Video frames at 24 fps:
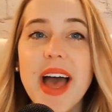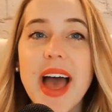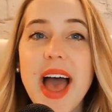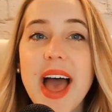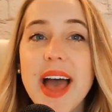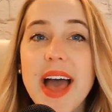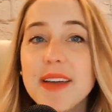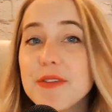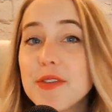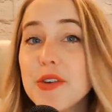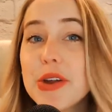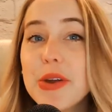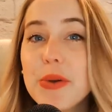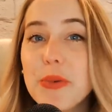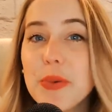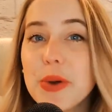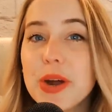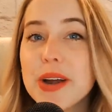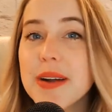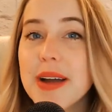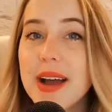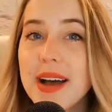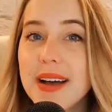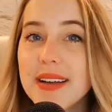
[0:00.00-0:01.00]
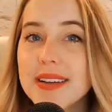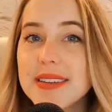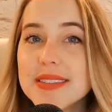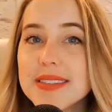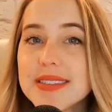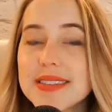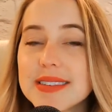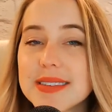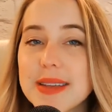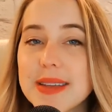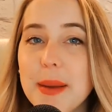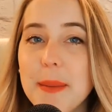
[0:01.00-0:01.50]
everywhere
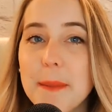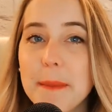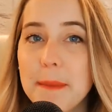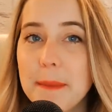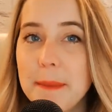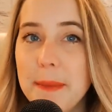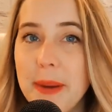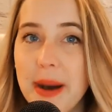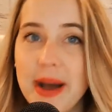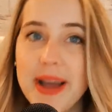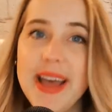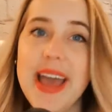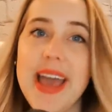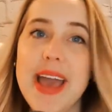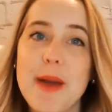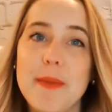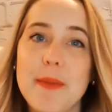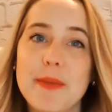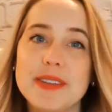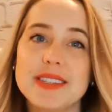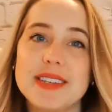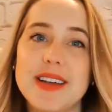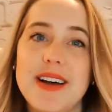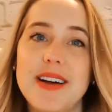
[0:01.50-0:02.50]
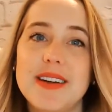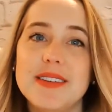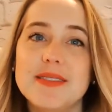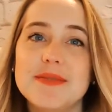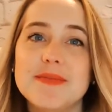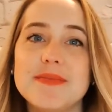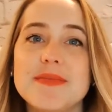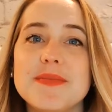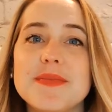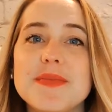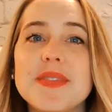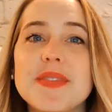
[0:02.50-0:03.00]
else but
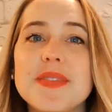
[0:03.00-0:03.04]
Amazon.